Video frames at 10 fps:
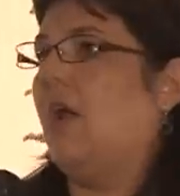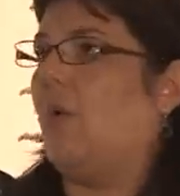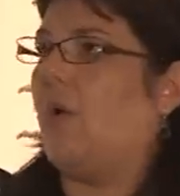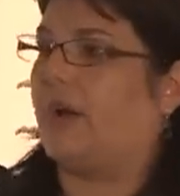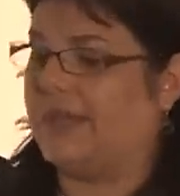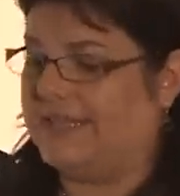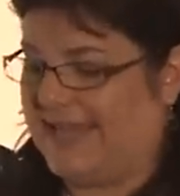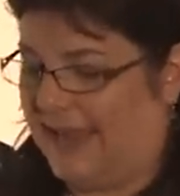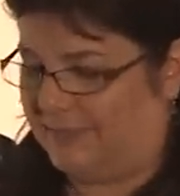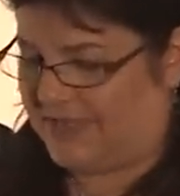or
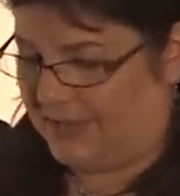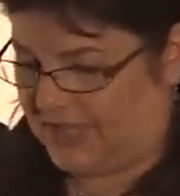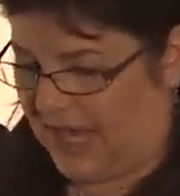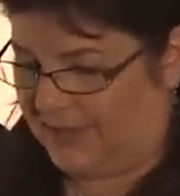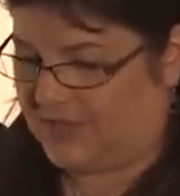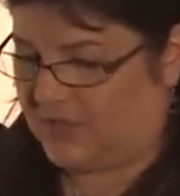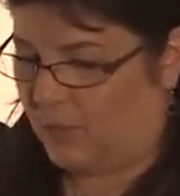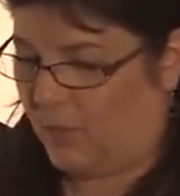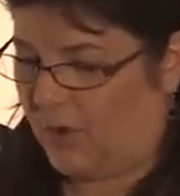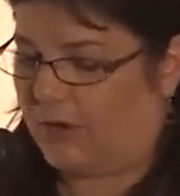condemned sometimes as a
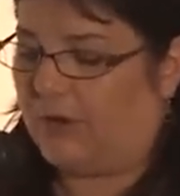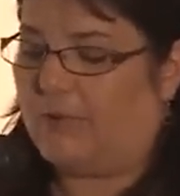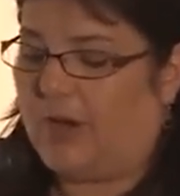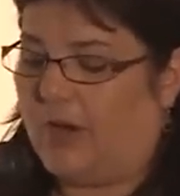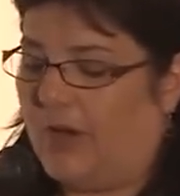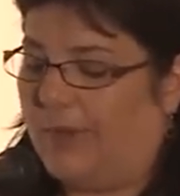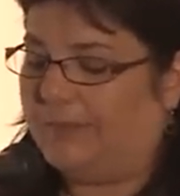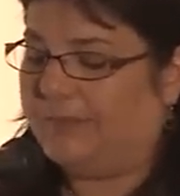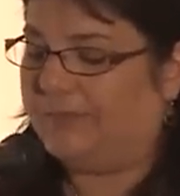war criminal.